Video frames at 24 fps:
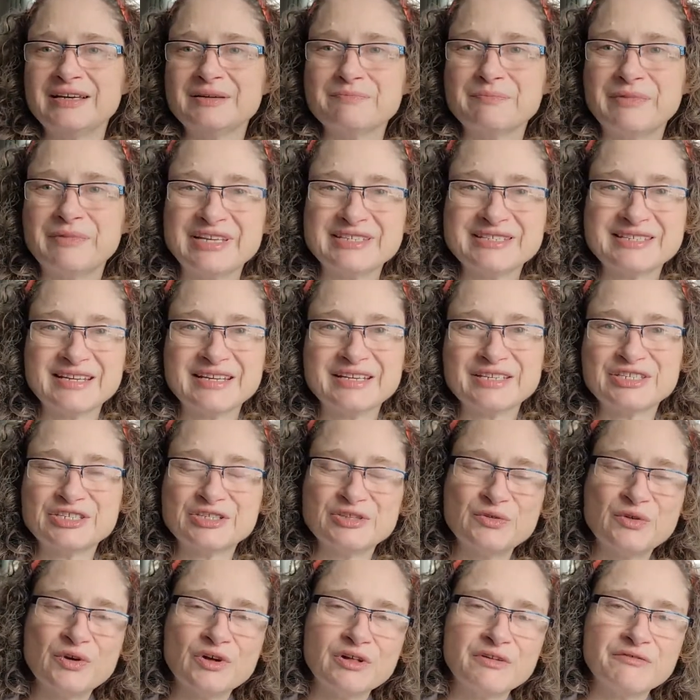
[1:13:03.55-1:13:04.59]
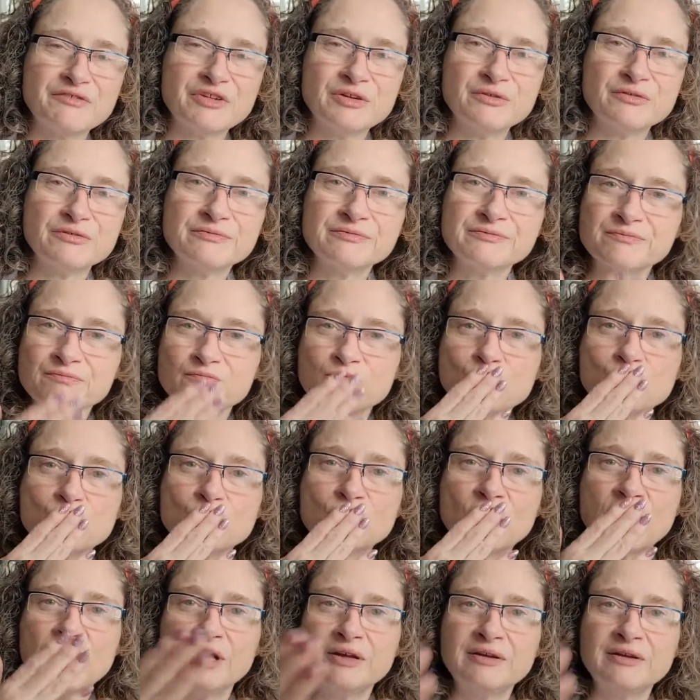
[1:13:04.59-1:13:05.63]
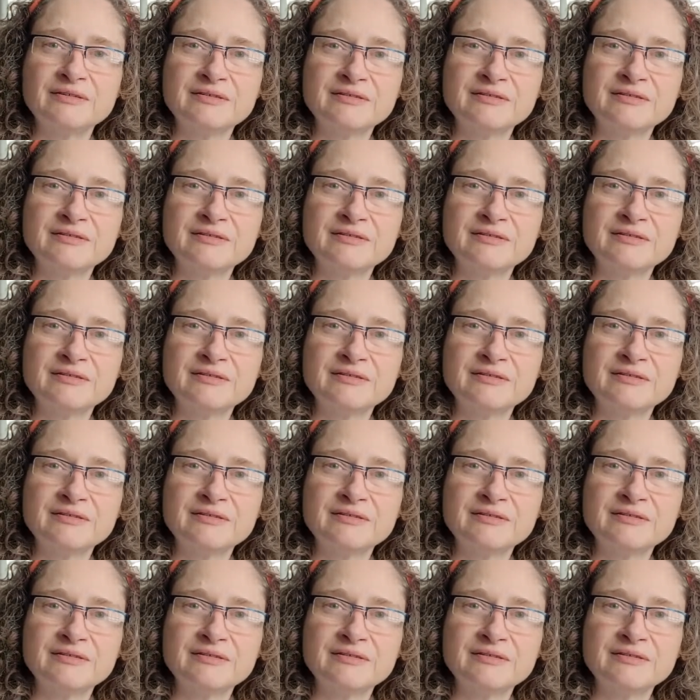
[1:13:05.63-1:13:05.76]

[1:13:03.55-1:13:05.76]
Blessings to all of you. Mwah.